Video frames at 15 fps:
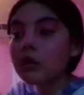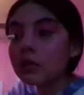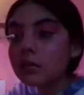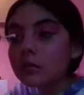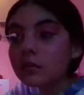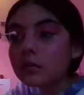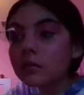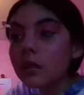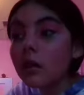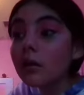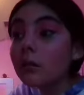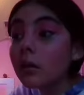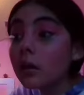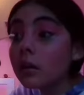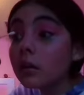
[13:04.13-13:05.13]
know what's
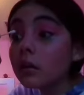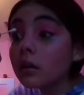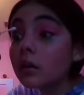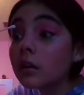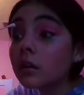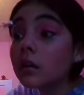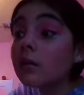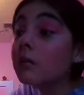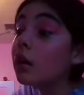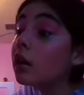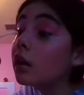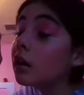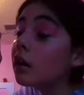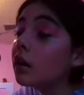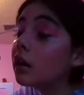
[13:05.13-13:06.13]
happening to Leah. And
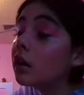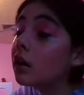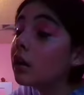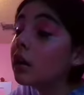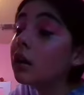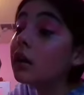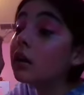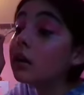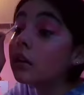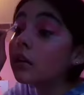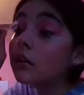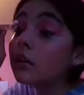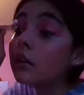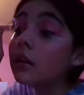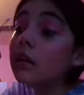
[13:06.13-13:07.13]
by the way,
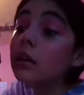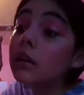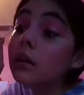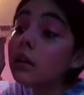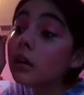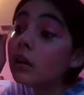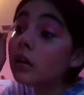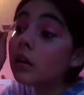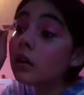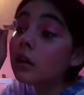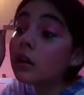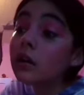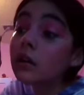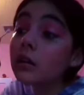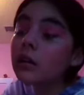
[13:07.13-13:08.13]
um, how I know
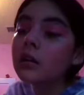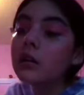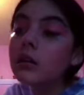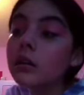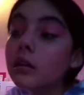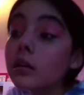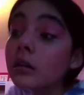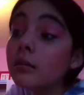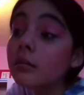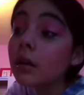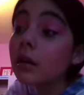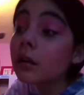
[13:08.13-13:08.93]
she had a hammer in her garage?